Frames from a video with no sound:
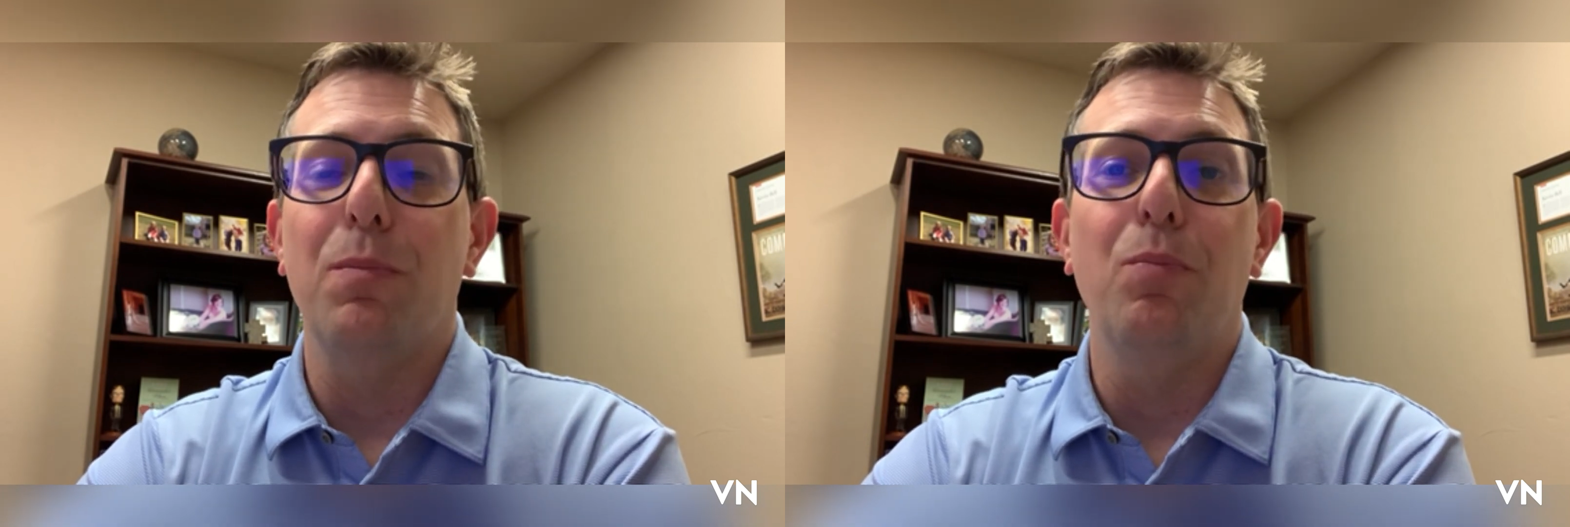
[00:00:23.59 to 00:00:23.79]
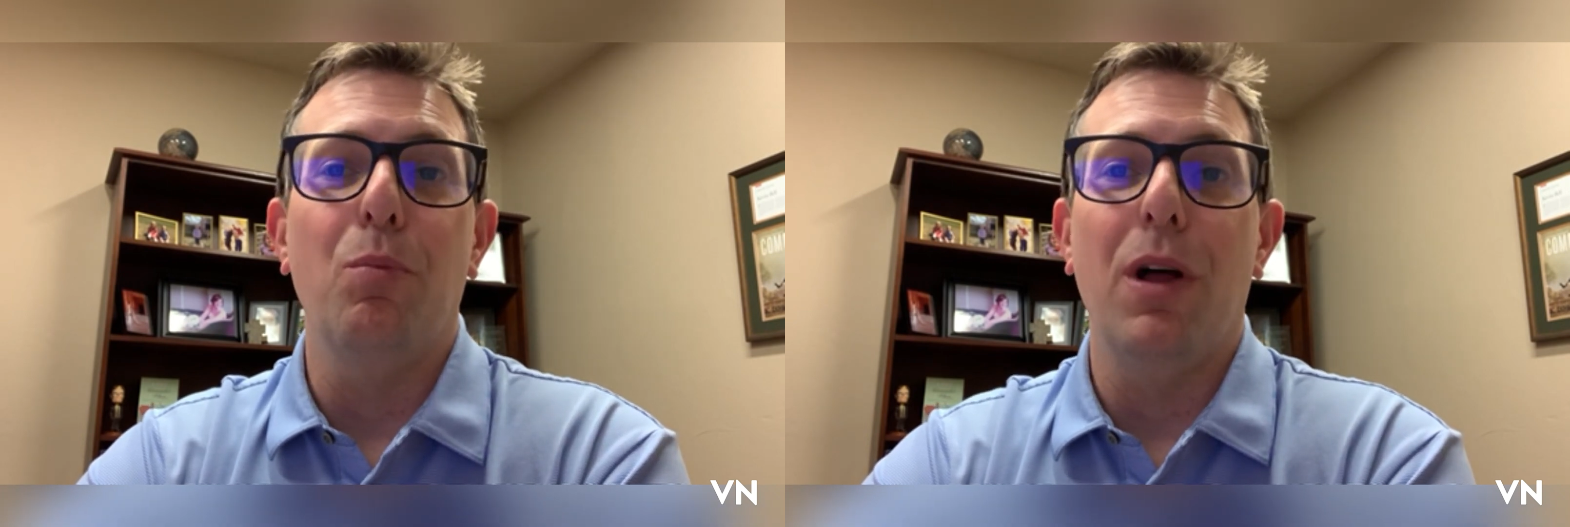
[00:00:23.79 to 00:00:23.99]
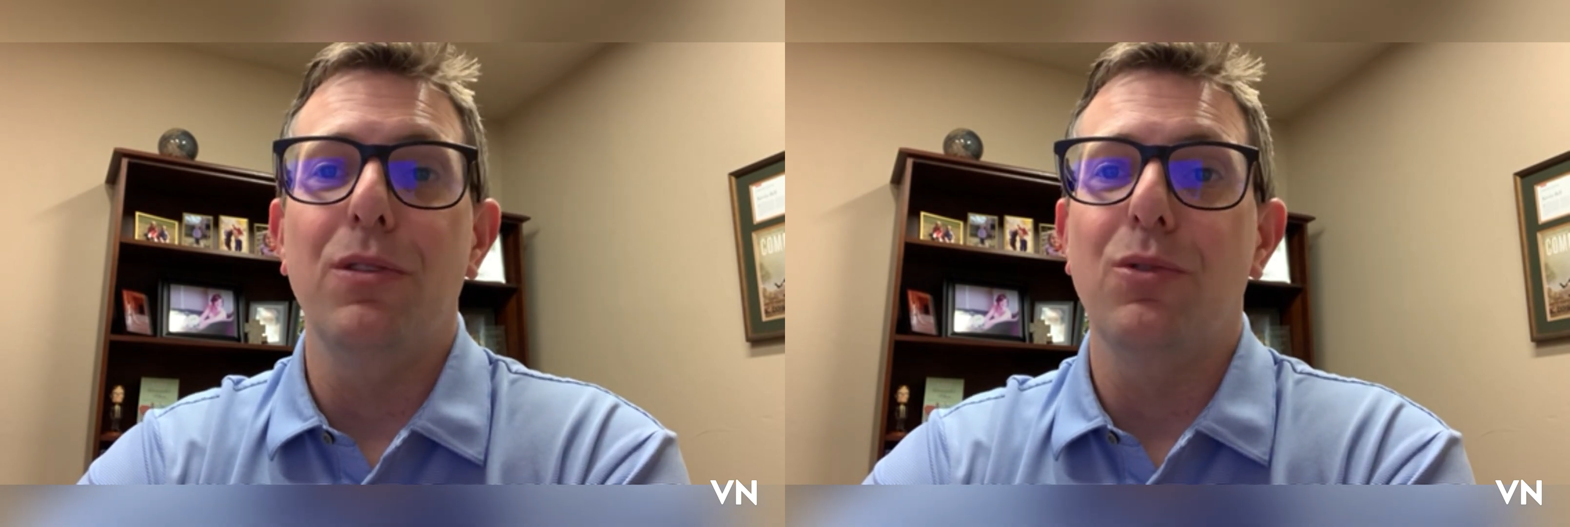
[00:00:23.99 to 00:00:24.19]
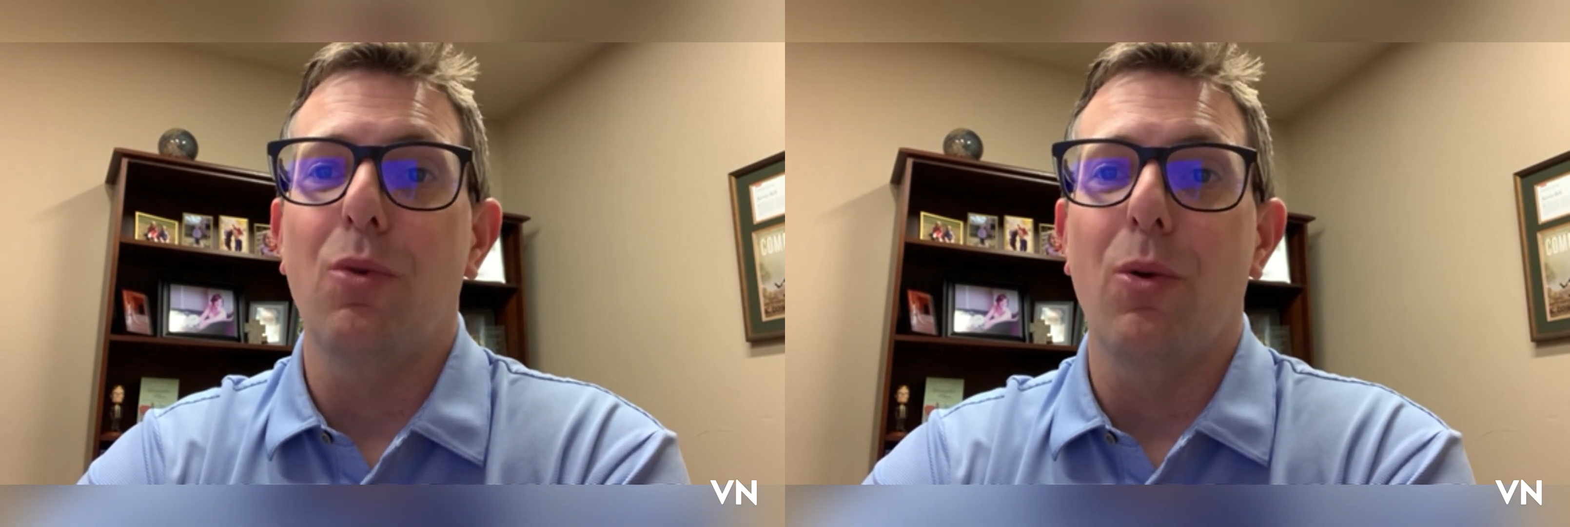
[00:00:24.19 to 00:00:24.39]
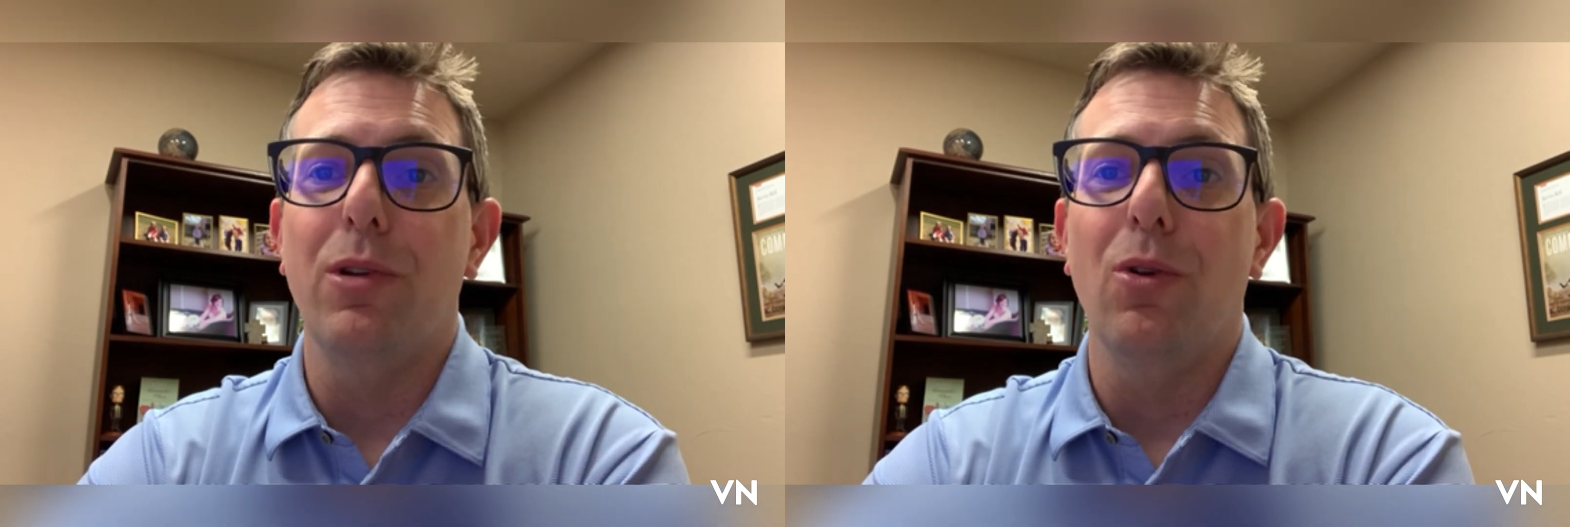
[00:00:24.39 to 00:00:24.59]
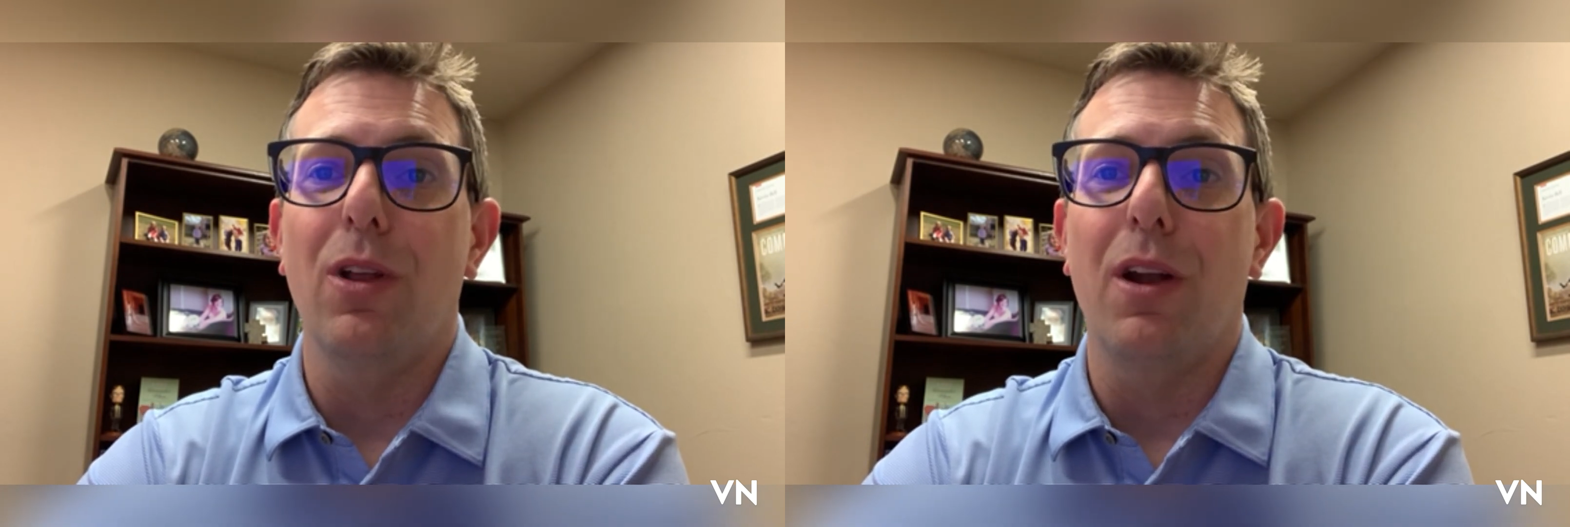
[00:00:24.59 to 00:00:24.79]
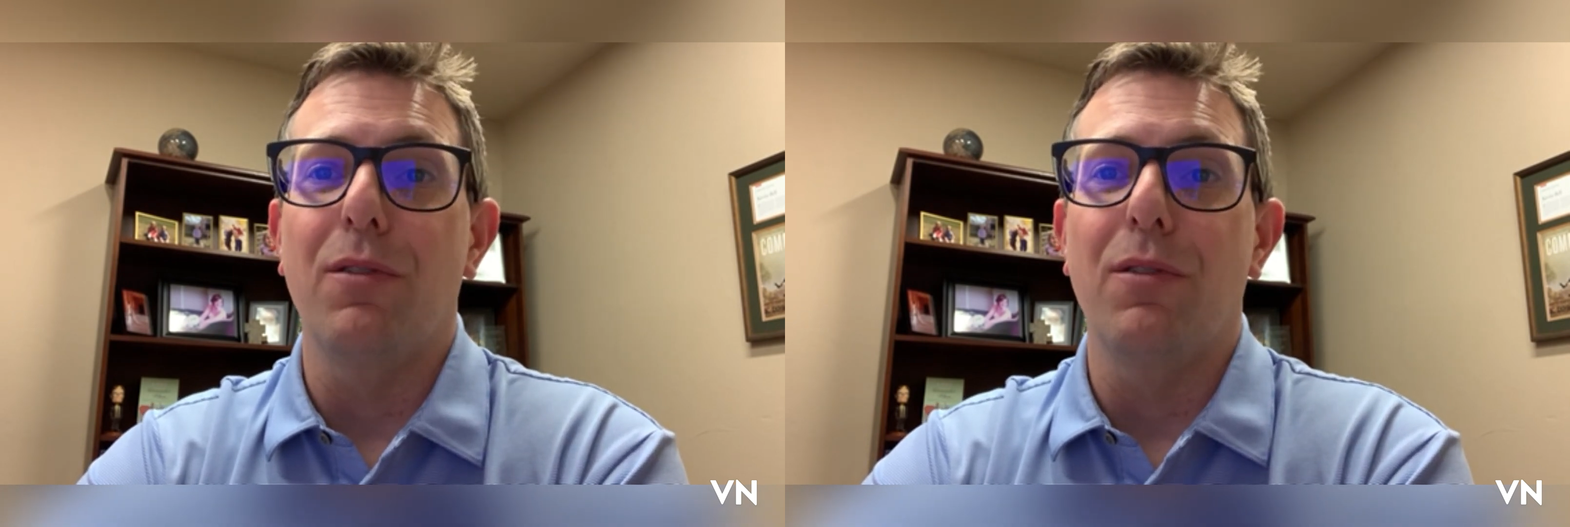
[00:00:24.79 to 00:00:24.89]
months where we do a lot of